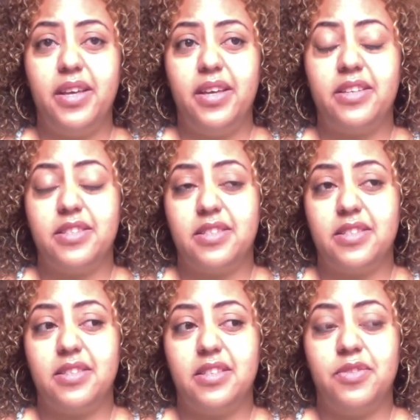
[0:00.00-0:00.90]

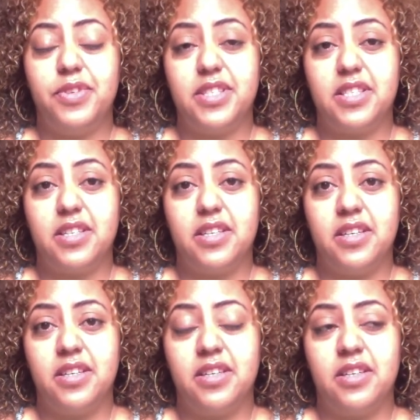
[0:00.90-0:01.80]
It's if it's
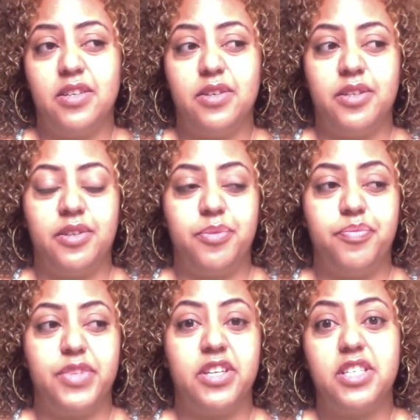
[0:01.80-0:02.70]
a
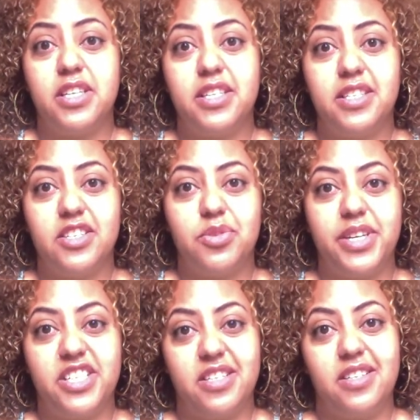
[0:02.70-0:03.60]
shitty
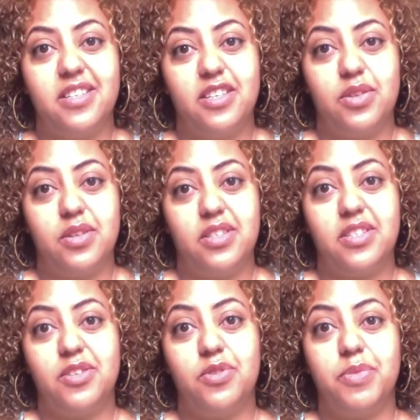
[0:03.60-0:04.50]
situation,
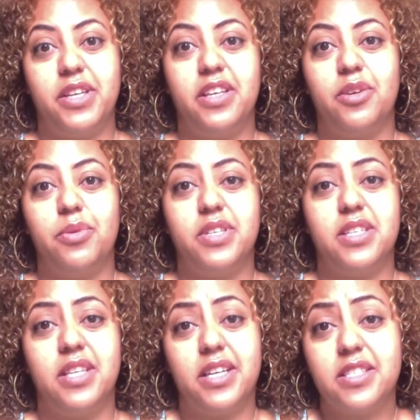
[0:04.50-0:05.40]
excuse my language,
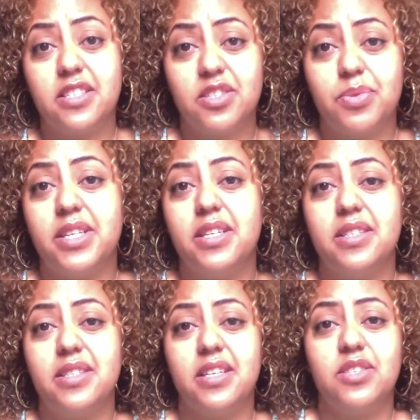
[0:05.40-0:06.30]
and that's just what it
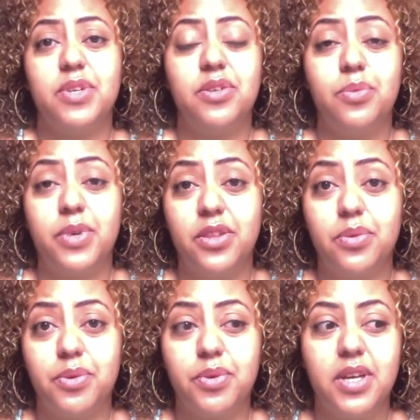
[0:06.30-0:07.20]
is. That's what you went
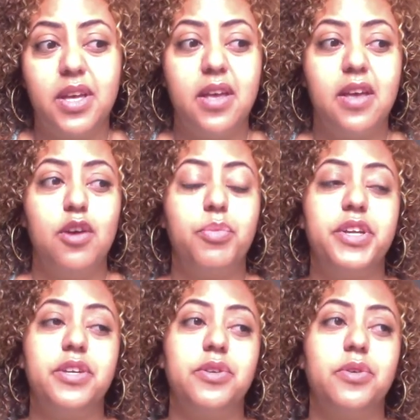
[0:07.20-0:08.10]
through.
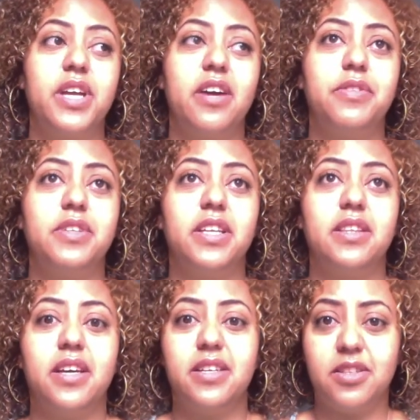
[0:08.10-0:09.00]
But you don't have to let
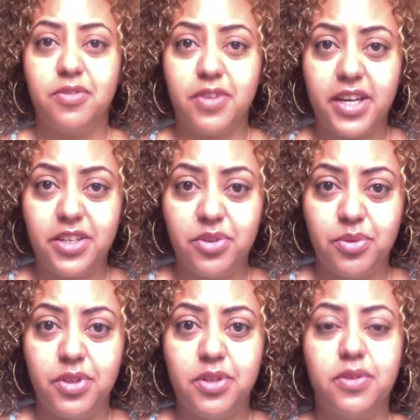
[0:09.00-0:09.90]
that define
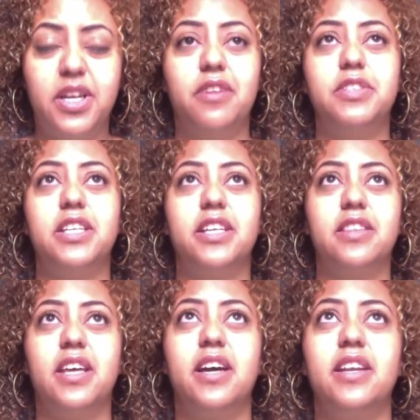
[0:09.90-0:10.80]
you. You don't have to let
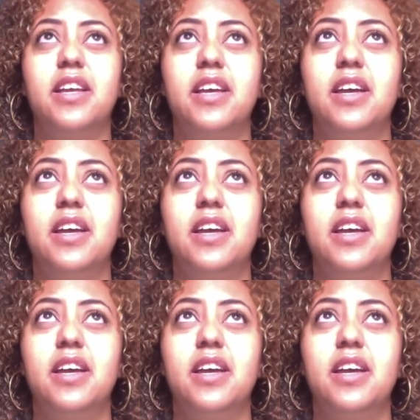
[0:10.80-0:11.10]
that